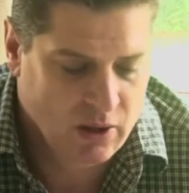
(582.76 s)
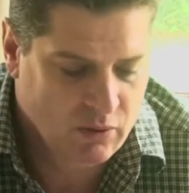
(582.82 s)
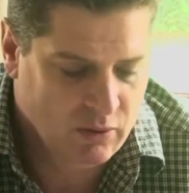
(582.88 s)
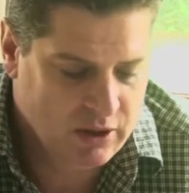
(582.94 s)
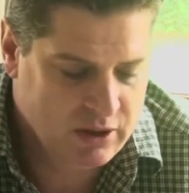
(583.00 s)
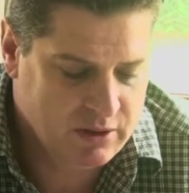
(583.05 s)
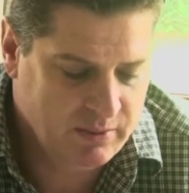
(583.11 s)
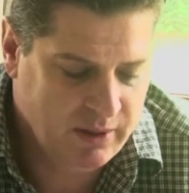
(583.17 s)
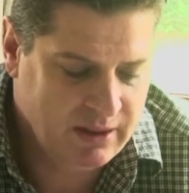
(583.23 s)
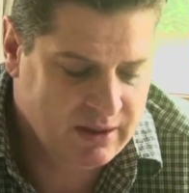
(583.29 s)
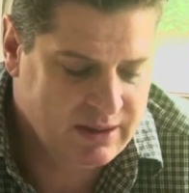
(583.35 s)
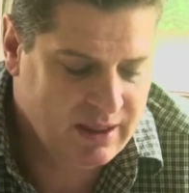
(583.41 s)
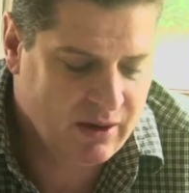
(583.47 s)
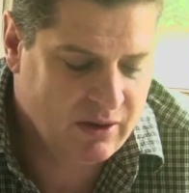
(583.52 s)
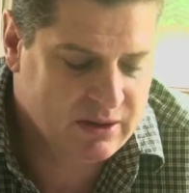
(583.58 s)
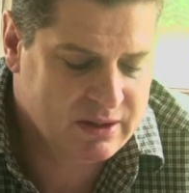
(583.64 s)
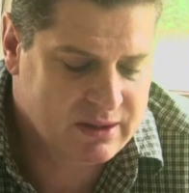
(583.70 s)
which means
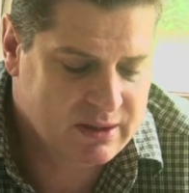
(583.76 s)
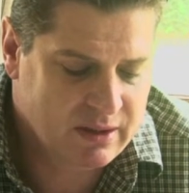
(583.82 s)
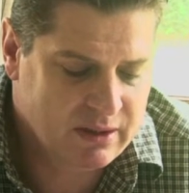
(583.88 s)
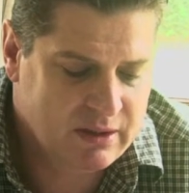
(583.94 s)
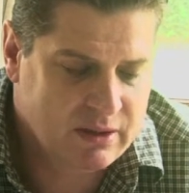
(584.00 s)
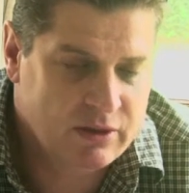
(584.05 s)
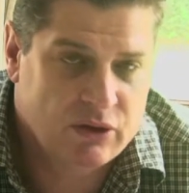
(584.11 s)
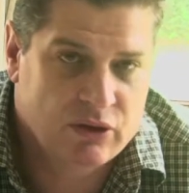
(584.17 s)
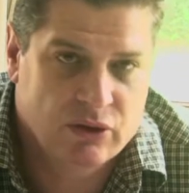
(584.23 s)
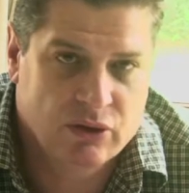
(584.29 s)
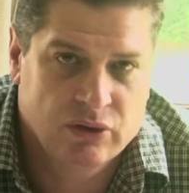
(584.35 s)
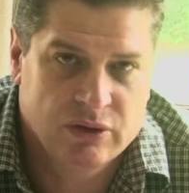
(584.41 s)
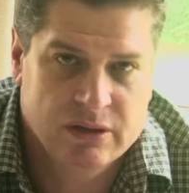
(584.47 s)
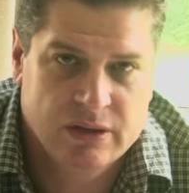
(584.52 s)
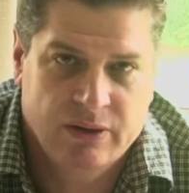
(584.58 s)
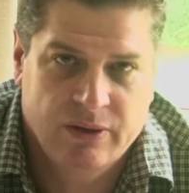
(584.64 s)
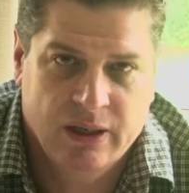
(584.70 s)
there are certain
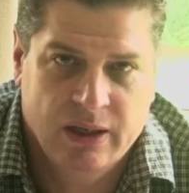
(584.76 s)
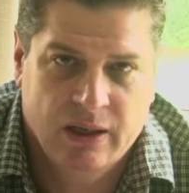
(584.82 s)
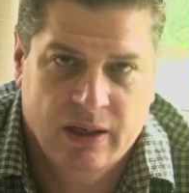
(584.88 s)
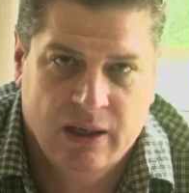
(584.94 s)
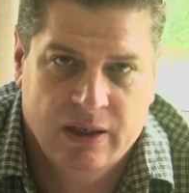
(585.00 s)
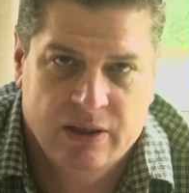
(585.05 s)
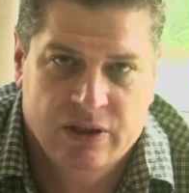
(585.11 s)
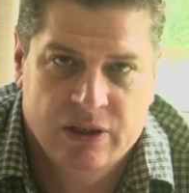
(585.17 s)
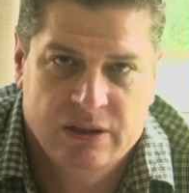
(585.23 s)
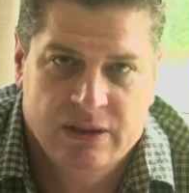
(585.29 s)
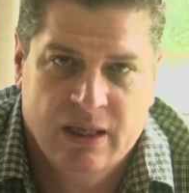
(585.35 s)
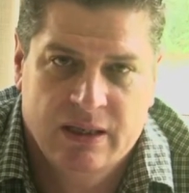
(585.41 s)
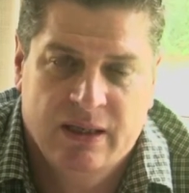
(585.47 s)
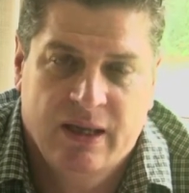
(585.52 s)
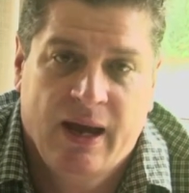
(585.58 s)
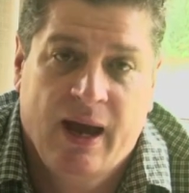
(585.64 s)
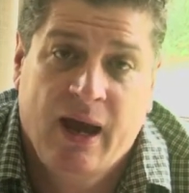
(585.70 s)
rules and regulations
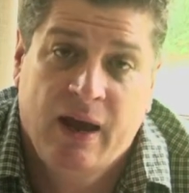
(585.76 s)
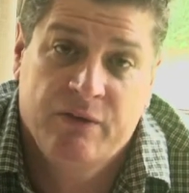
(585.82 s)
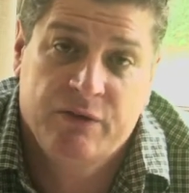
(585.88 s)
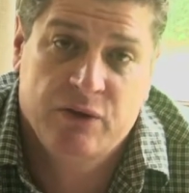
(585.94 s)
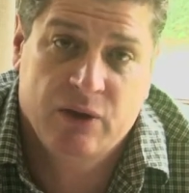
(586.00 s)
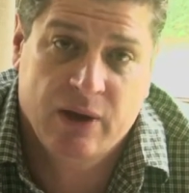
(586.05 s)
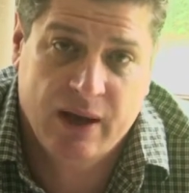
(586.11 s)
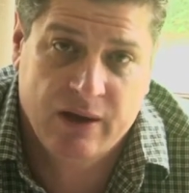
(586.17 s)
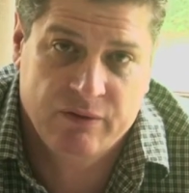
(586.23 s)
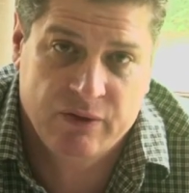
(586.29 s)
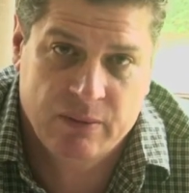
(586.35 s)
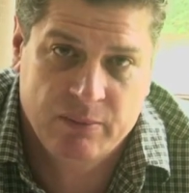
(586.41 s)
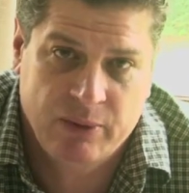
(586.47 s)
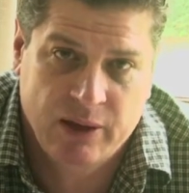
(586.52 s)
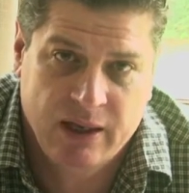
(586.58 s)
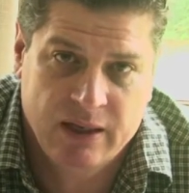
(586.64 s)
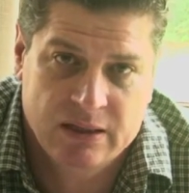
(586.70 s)
that they have to have in
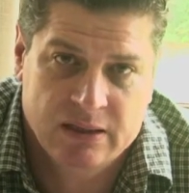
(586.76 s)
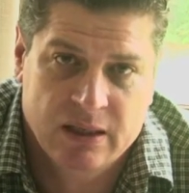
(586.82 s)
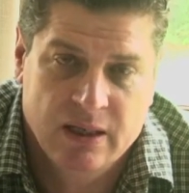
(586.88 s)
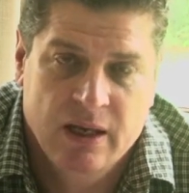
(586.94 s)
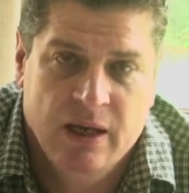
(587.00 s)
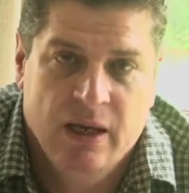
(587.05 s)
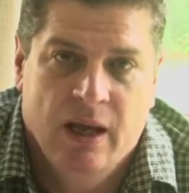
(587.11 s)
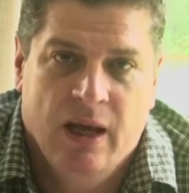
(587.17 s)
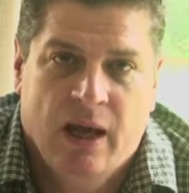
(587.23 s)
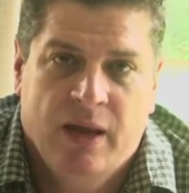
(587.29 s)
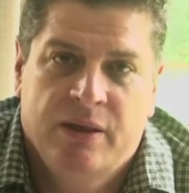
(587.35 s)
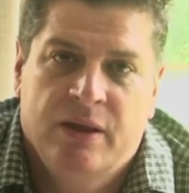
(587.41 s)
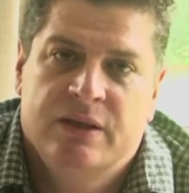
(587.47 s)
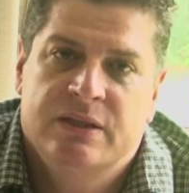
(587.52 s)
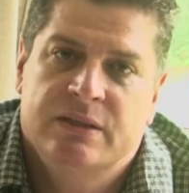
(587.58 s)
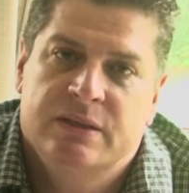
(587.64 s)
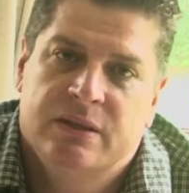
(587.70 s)
place, and
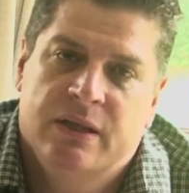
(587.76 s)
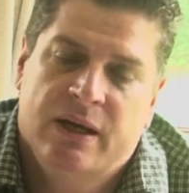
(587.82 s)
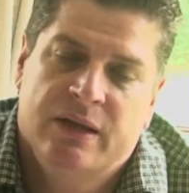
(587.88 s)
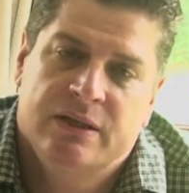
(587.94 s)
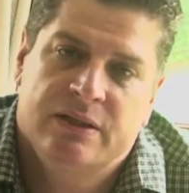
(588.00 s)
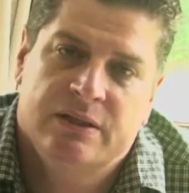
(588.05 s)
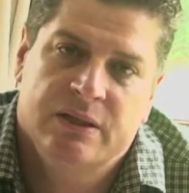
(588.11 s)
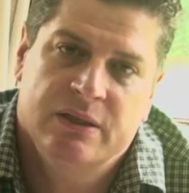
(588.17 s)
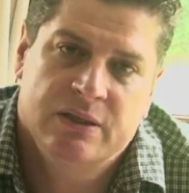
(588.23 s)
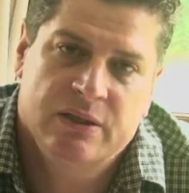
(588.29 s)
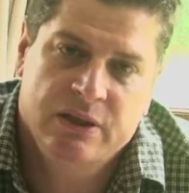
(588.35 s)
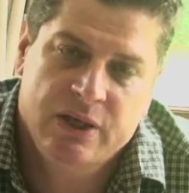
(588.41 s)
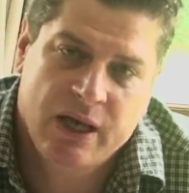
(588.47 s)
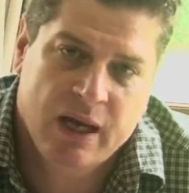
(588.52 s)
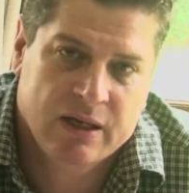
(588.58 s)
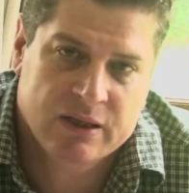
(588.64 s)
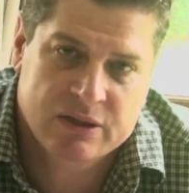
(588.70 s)
they
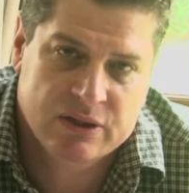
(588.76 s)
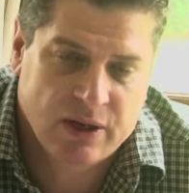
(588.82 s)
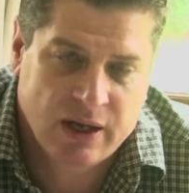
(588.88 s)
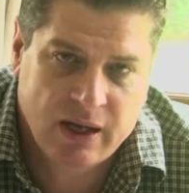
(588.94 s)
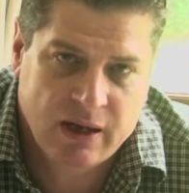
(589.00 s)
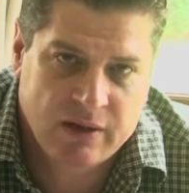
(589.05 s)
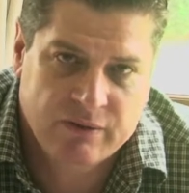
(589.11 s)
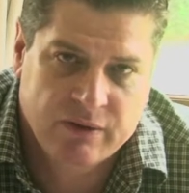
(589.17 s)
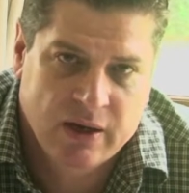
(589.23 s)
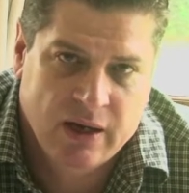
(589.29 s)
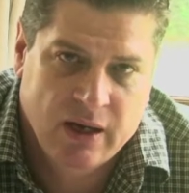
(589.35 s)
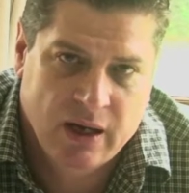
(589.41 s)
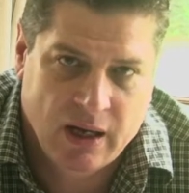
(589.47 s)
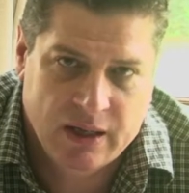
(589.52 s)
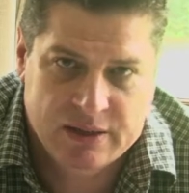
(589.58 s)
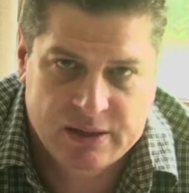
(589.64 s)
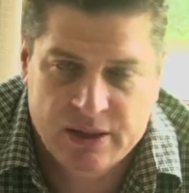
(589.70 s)
certainly has to have
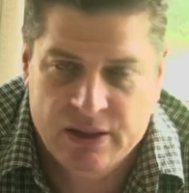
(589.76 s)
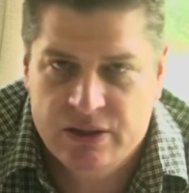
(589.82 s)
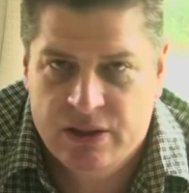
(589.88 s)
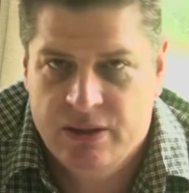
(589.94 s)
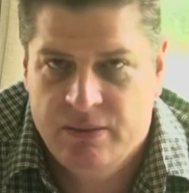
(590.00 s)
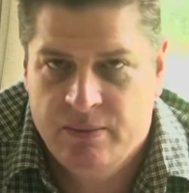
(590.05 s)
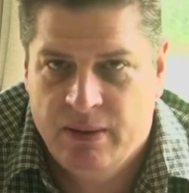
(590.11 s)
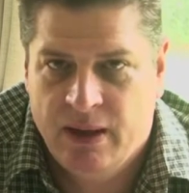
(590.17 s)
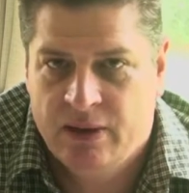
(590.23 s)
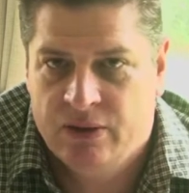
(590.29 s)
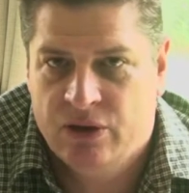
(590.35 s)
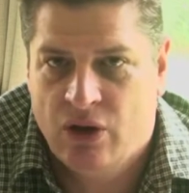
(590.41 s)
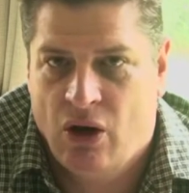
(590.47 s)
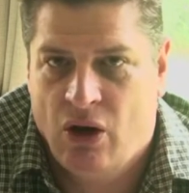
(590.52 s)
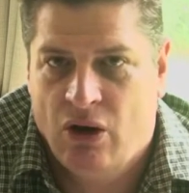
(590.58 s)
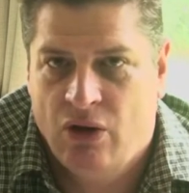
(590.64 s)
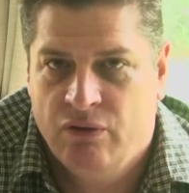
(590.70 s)
a certain amount
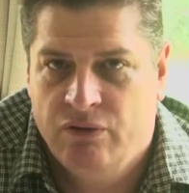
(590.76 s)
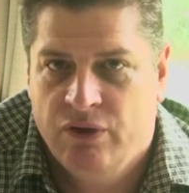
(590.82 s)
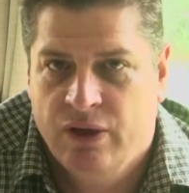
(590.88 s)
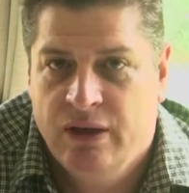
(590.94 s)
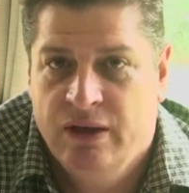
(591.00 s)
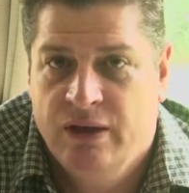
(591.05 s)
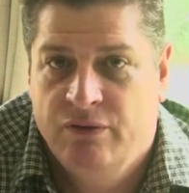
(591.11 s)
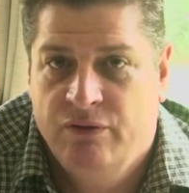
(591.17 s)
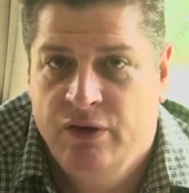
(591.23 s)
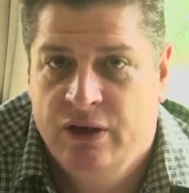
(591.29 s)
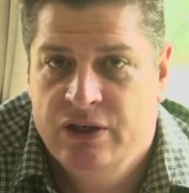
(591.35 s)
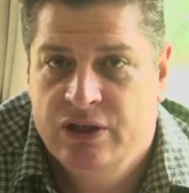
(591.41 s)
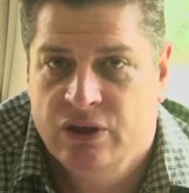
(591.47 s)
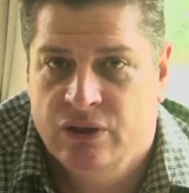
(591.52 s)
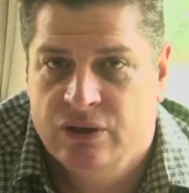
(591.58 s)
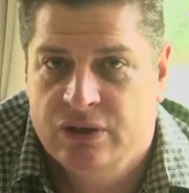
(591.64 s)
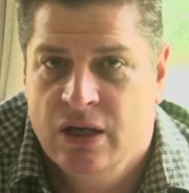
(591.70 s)
of
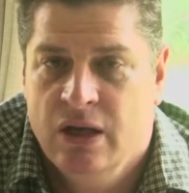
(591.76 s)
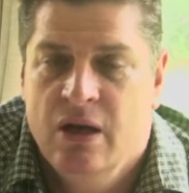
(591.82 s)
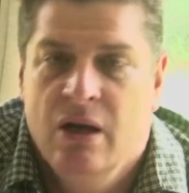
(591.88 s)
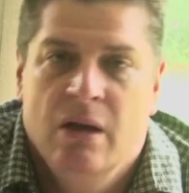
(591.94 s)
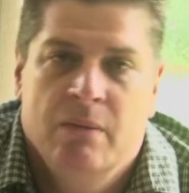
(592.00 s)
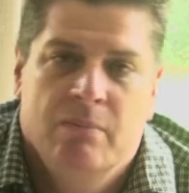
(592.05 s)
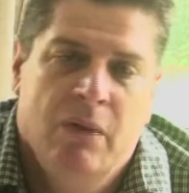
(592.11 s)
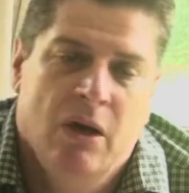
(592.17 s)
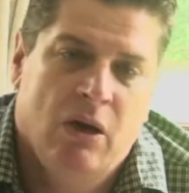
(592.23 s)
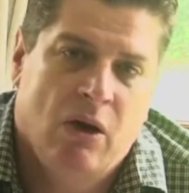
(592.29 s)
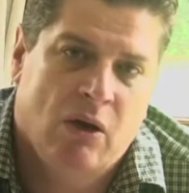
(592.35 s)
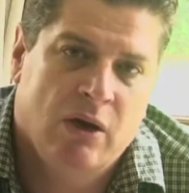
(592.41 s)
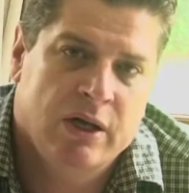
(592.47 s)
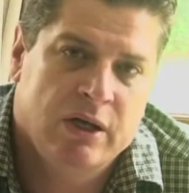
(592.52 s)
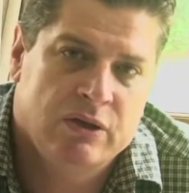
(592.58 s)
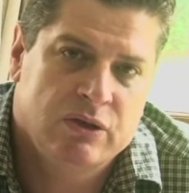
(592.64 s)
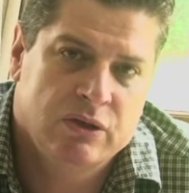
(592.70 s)
individuals
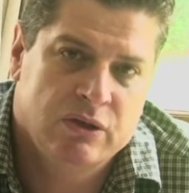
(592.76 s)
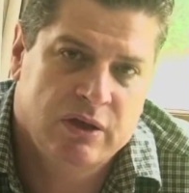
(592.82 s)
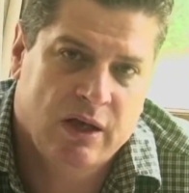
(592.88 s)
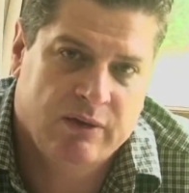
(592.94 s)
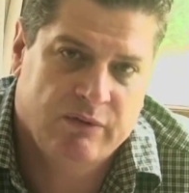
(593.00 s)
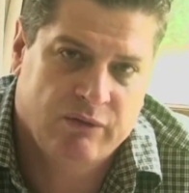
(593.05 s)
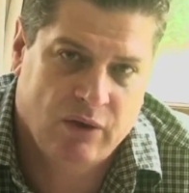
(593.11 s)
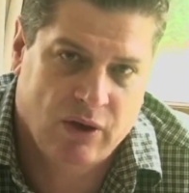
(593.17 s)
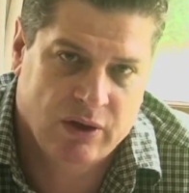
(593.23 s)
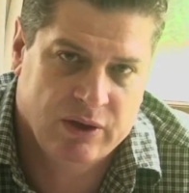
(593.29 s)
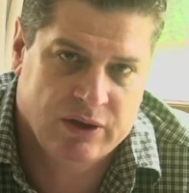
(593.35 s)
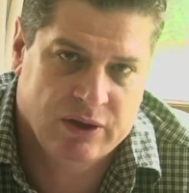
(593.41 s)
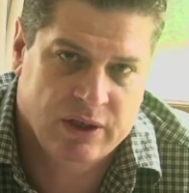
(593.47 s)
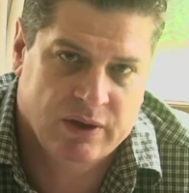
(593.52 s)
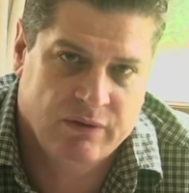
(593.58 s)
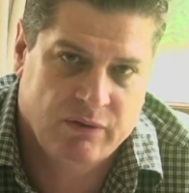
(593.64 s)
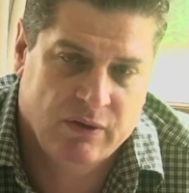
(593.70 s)
belonging to that
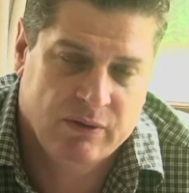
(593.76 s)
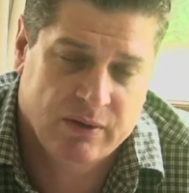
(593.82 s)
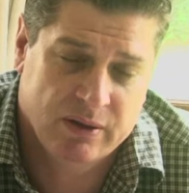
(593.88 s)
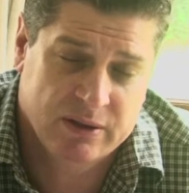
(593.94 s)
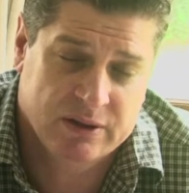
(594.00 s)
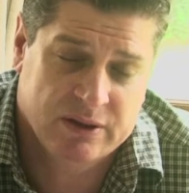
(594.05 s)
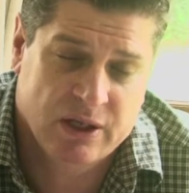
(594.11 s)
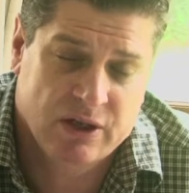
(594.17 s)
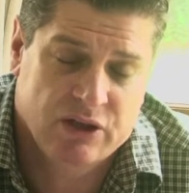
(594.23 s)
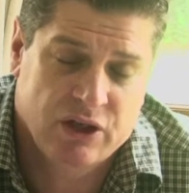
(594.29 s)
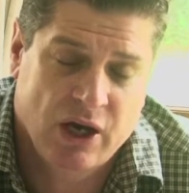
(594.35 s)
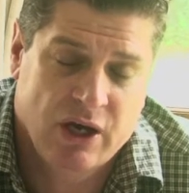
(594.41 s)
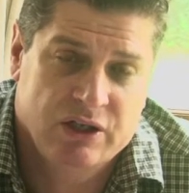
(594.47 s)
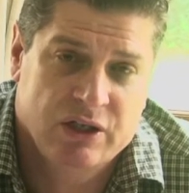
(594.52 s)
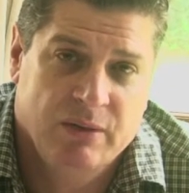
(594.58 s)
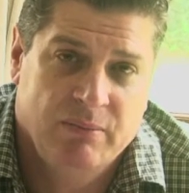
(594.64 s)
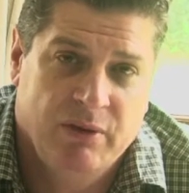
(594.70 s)
voluntary
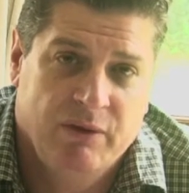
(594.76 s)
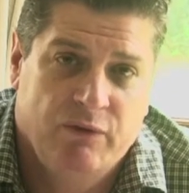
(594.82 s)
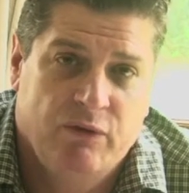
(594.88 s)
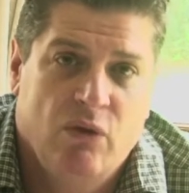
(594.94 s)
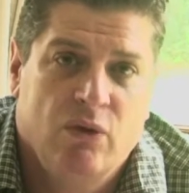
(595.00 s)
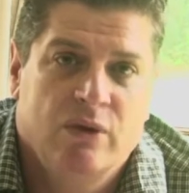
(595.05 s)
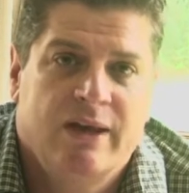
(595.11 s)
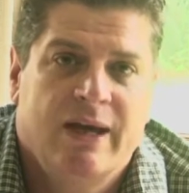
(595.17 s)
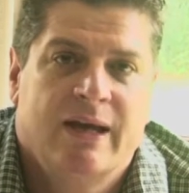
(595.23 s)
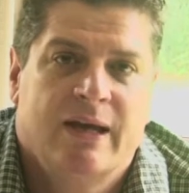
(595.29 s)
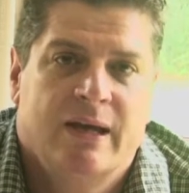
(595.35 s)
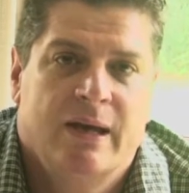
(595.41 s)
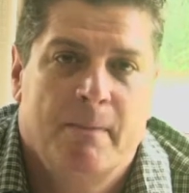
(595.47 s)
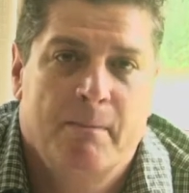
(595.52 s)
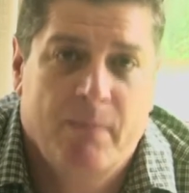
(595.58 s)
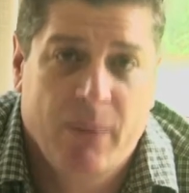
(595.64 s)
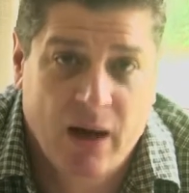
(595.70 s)
association before they can
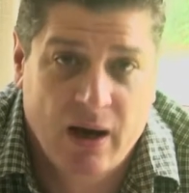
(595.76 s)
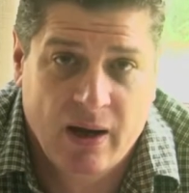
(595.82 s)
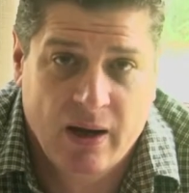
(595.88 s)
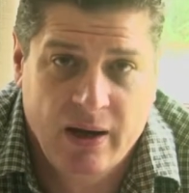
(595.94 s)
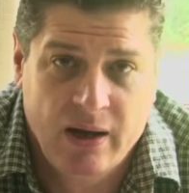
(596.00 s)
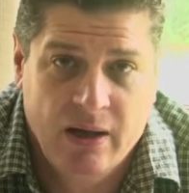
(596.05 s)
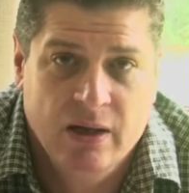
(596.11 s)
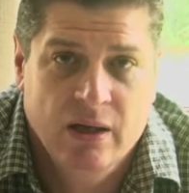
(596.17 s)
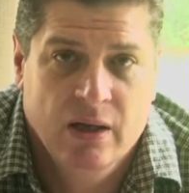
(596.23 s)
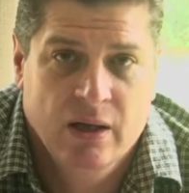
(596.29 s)
apply